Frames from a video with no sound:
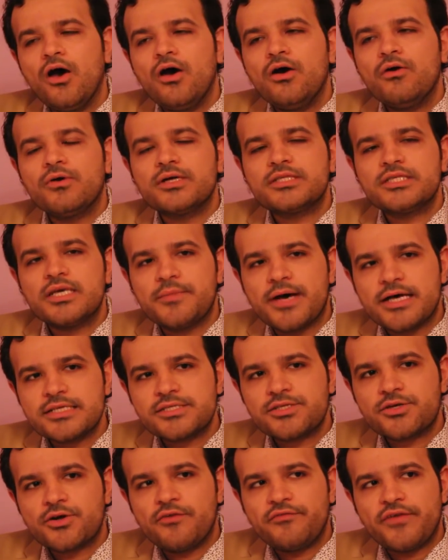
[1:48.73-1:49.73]
What a
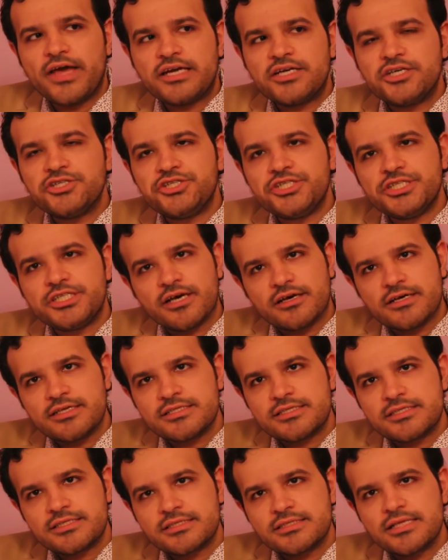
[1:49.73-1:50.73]
master of energy
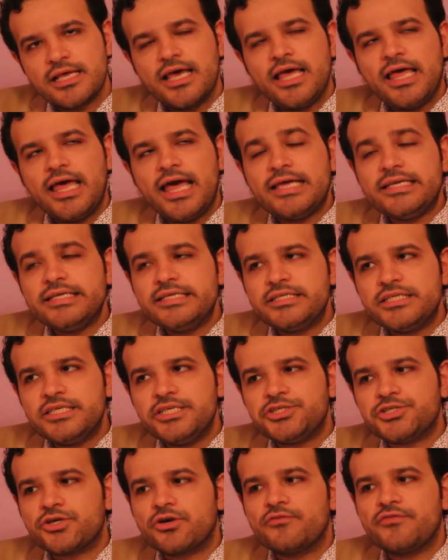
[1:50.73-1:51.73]
does, any
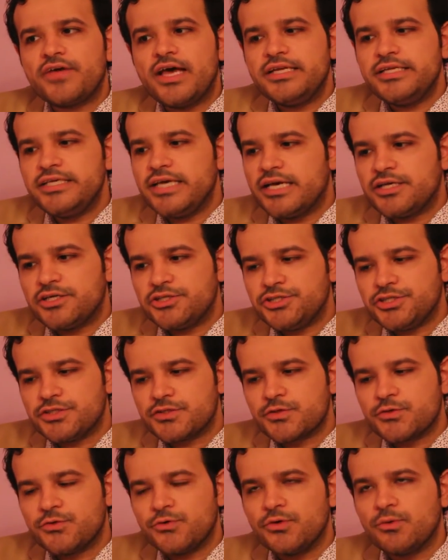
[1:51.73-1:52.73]
teacher of any energy
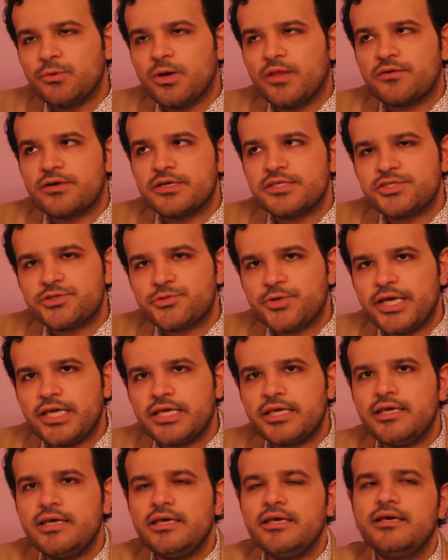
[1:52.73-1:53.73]
school, whether it's
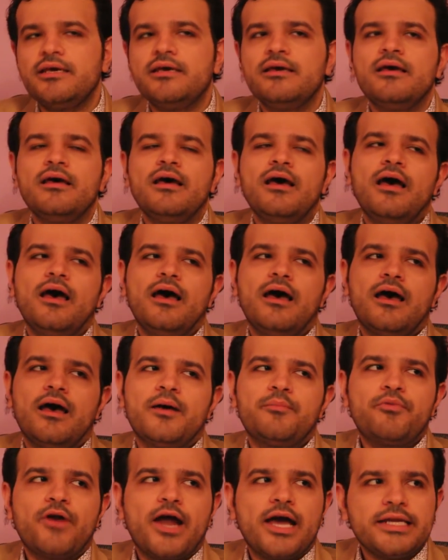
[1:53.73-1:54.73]
Reiki,
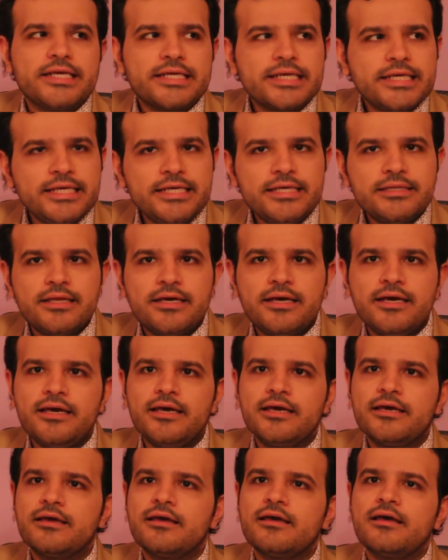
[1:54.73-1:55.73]
pranic
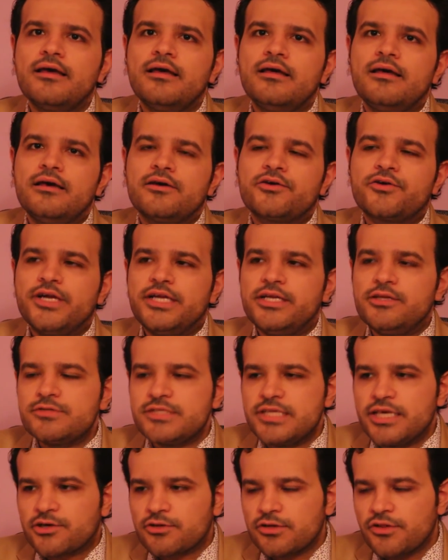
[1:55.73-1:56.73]
healing,
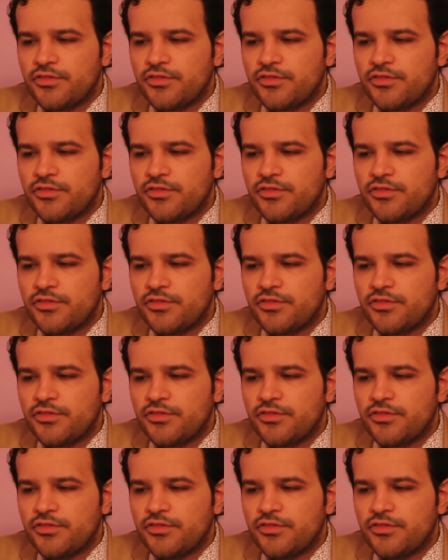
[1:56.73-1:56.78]
craniosacral